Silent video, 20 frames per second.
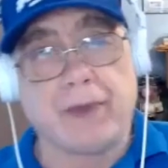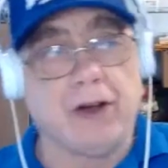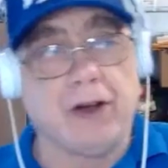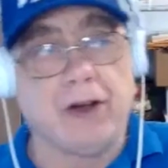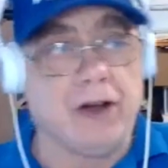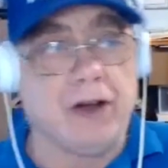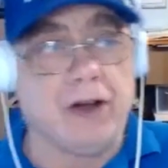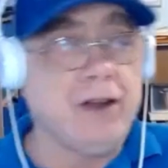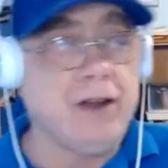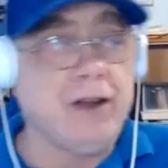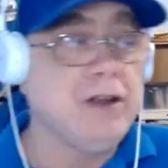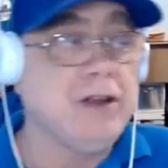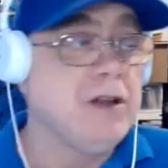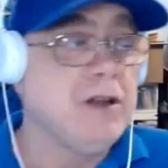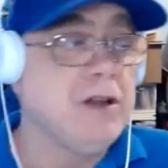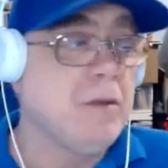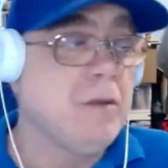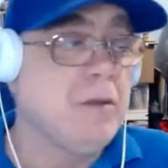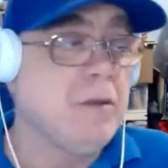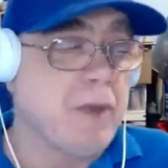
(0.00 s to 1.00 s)
All right,
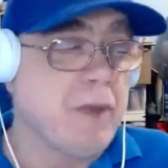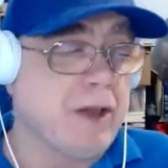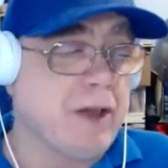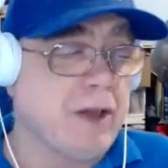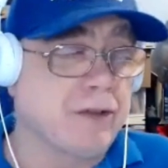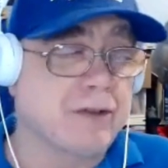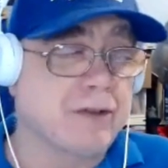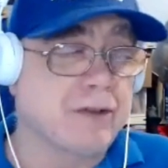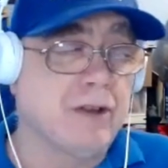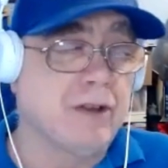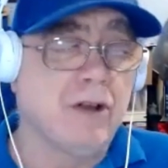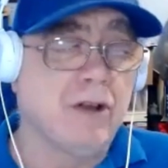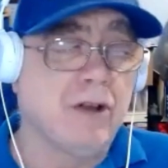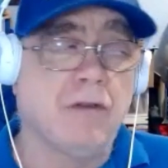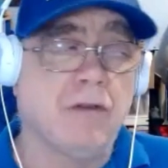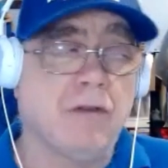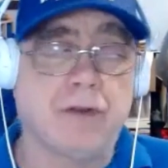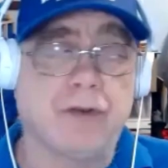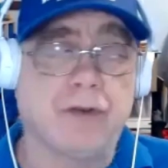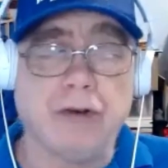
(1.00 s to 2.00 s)
because
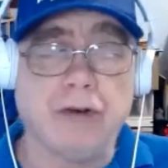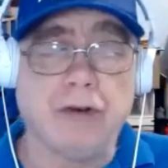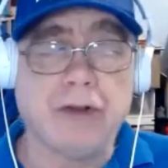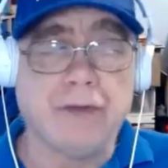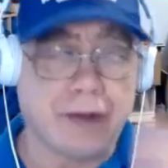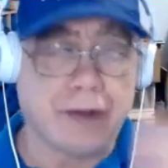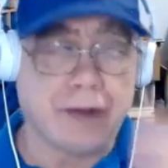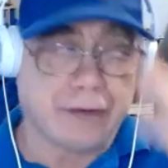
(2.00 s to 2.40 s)
for those of